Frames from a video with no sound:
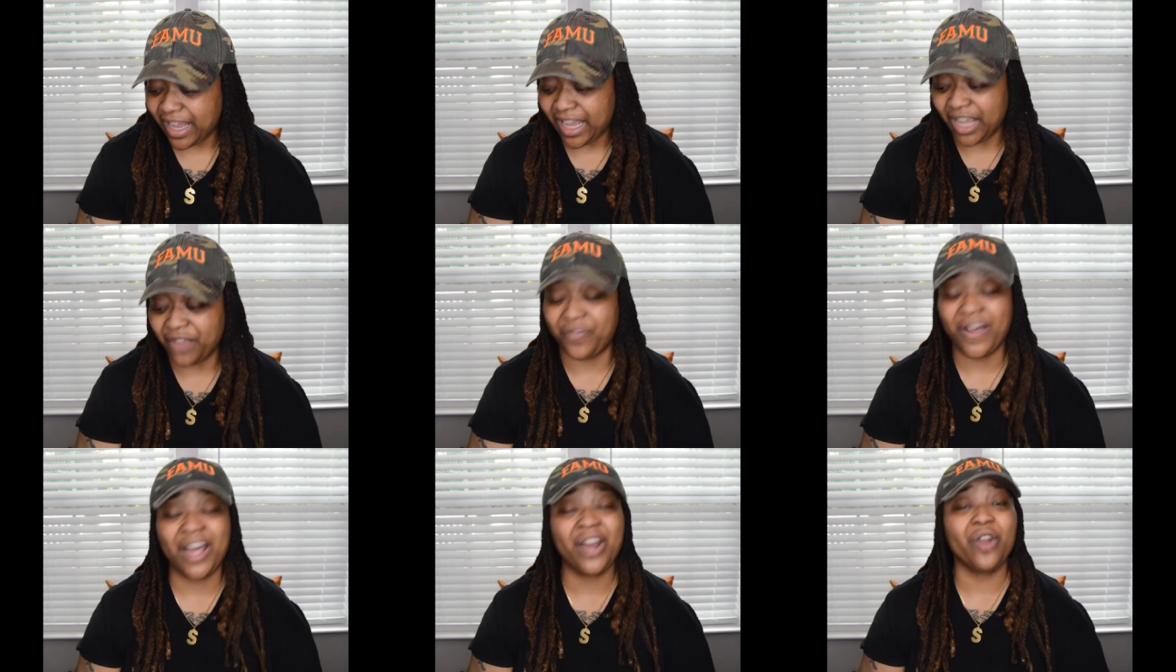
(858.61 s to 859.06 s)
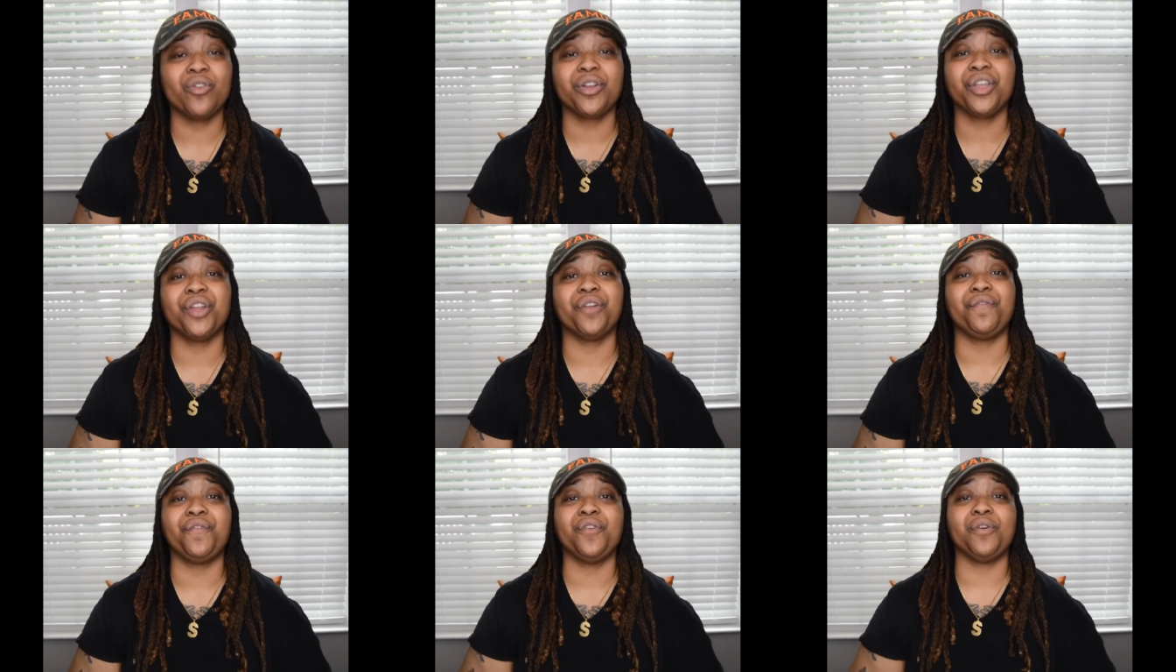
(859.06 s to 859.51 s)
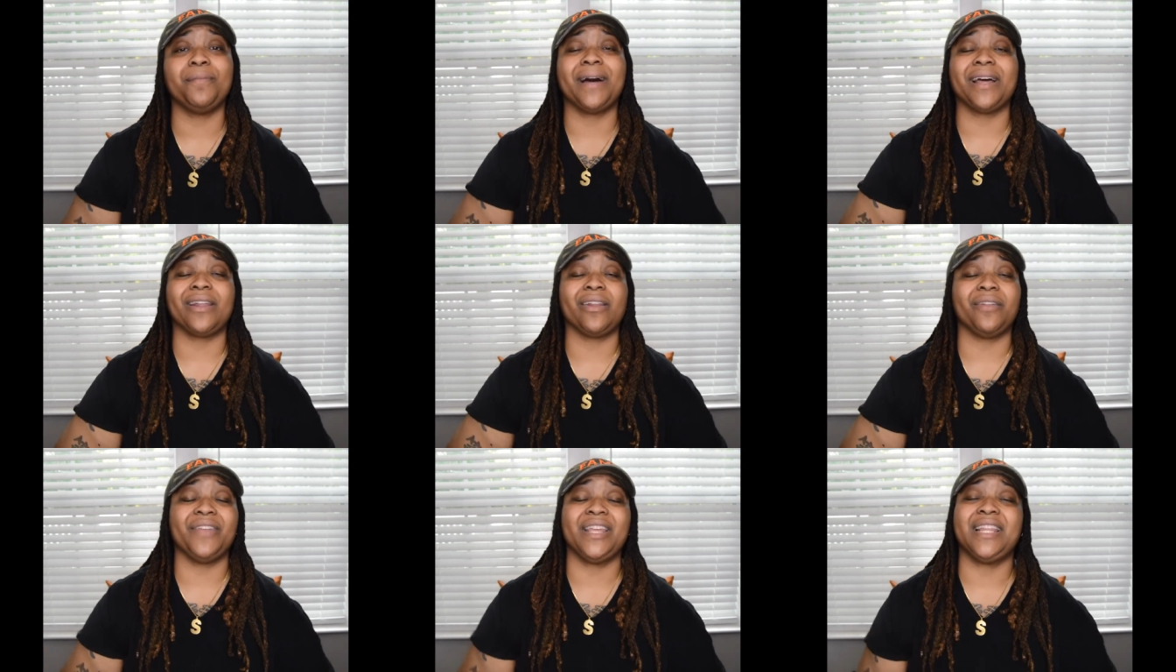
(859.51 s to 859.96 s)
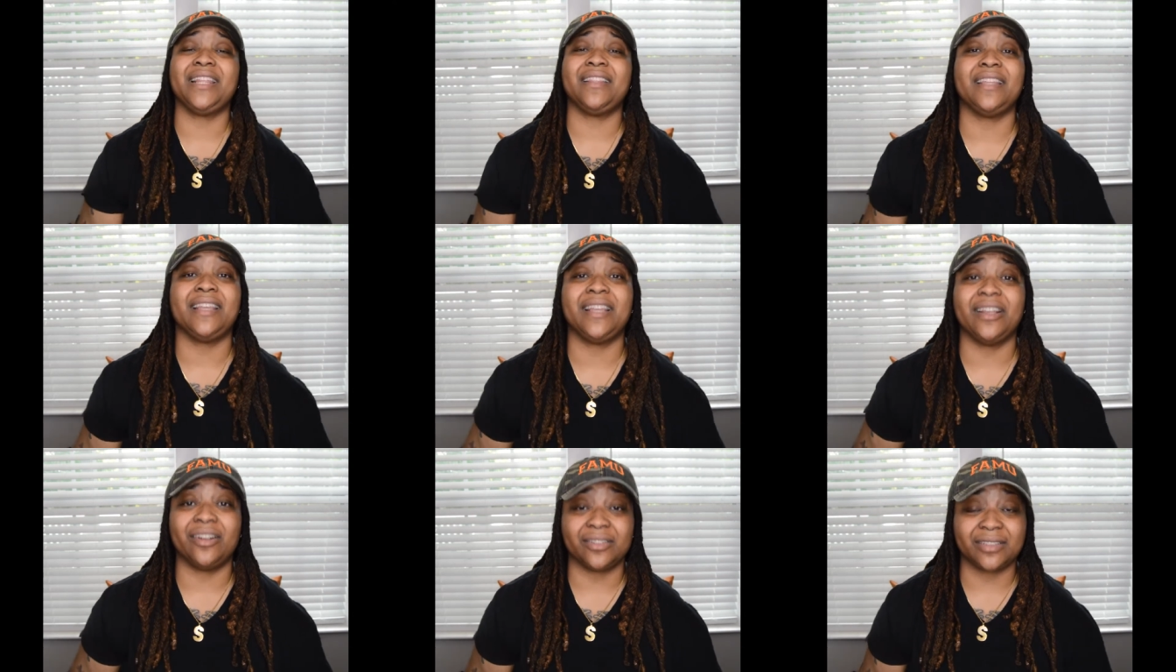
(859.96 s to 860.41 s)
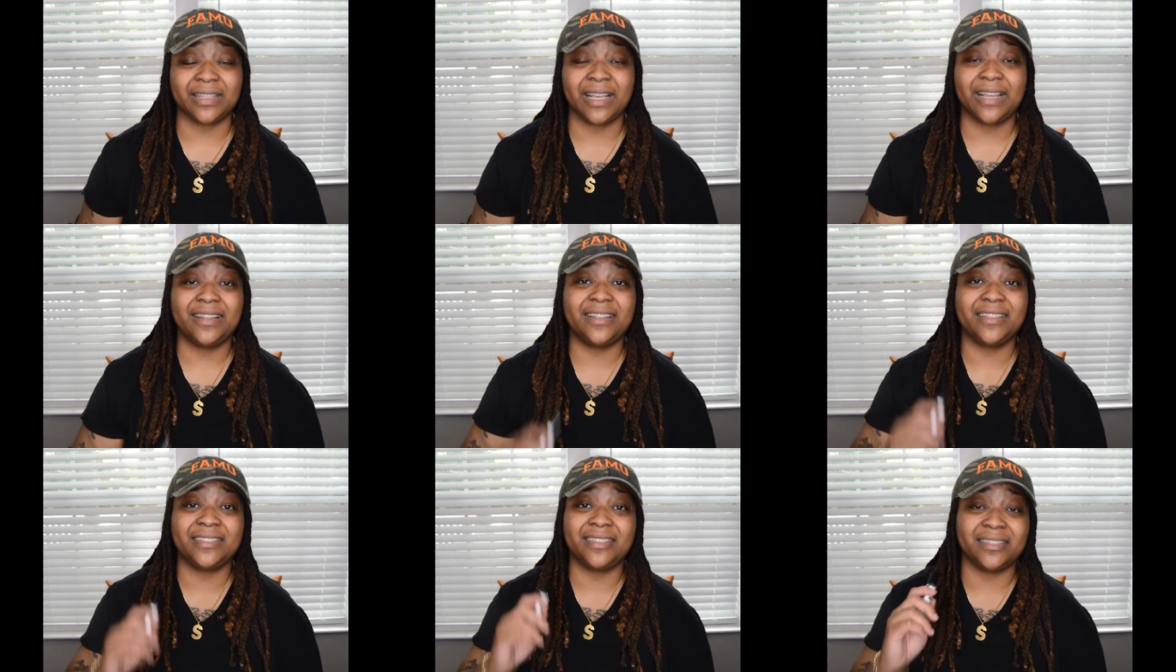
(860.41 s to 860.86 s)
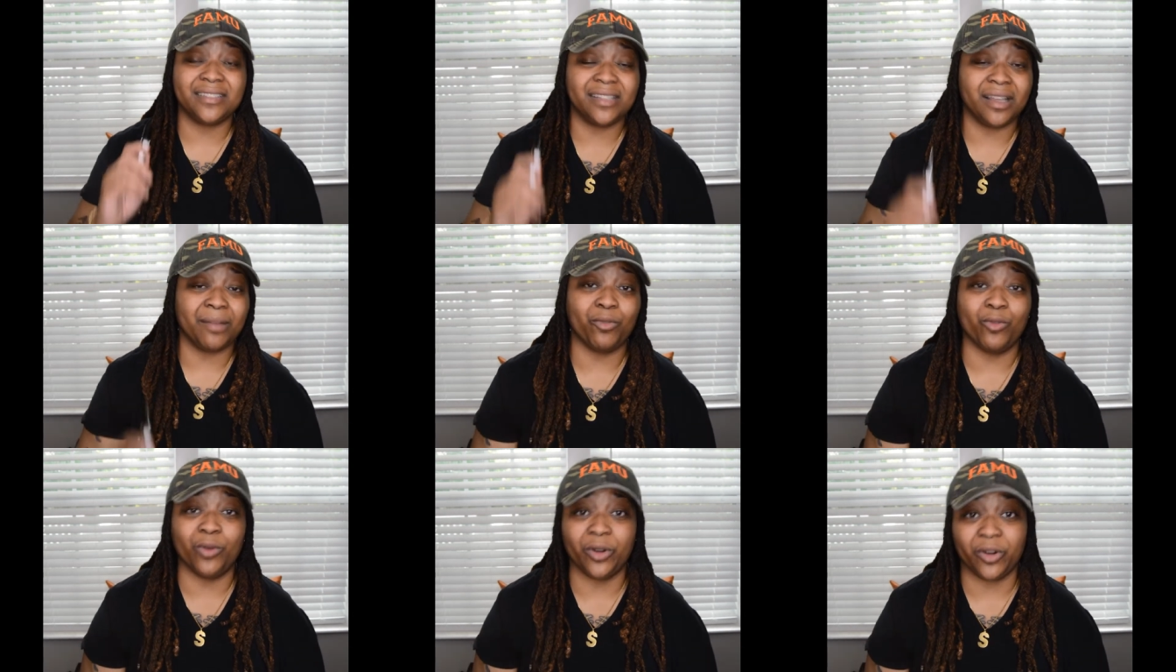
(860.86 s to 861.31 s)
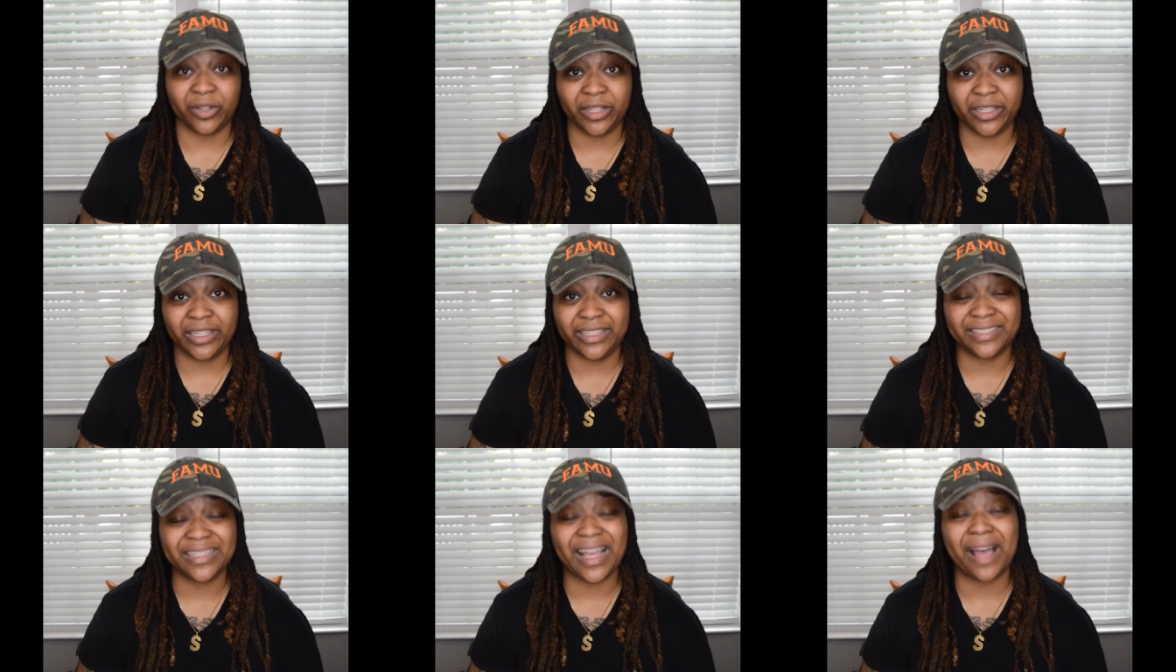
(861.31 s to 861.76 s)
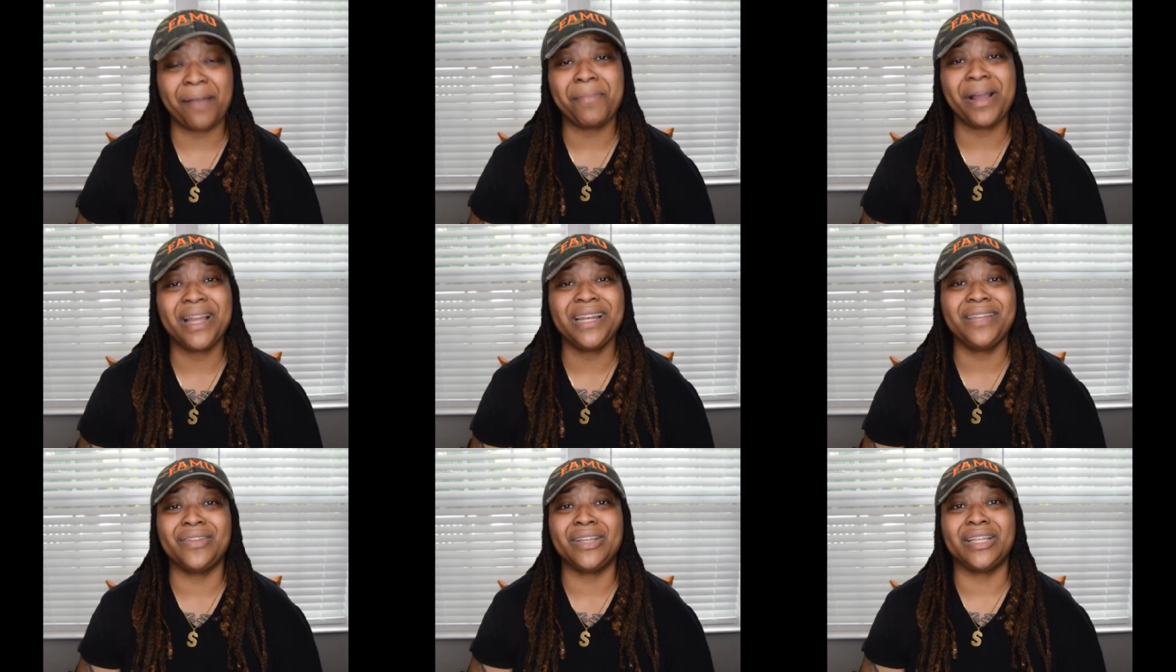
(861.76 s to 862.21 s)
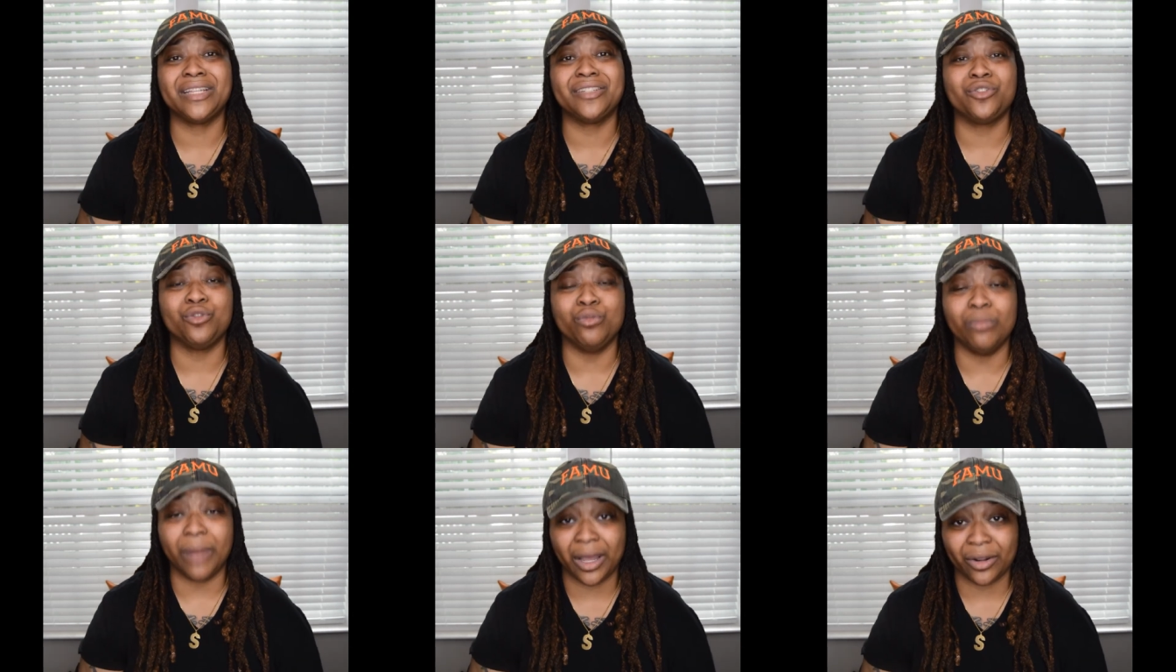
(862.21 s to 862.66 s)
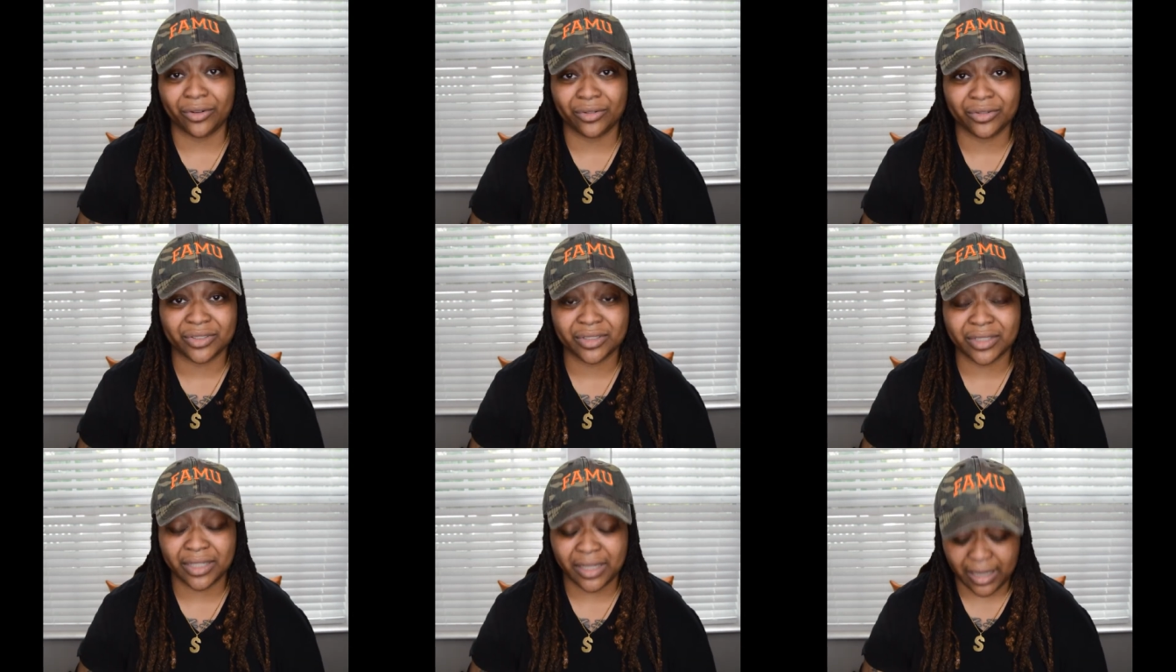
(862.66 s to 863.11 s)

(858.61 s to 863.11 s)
If I don't get a full bottle of anything else, this is number 1 on the list. I might even get 2 bottles.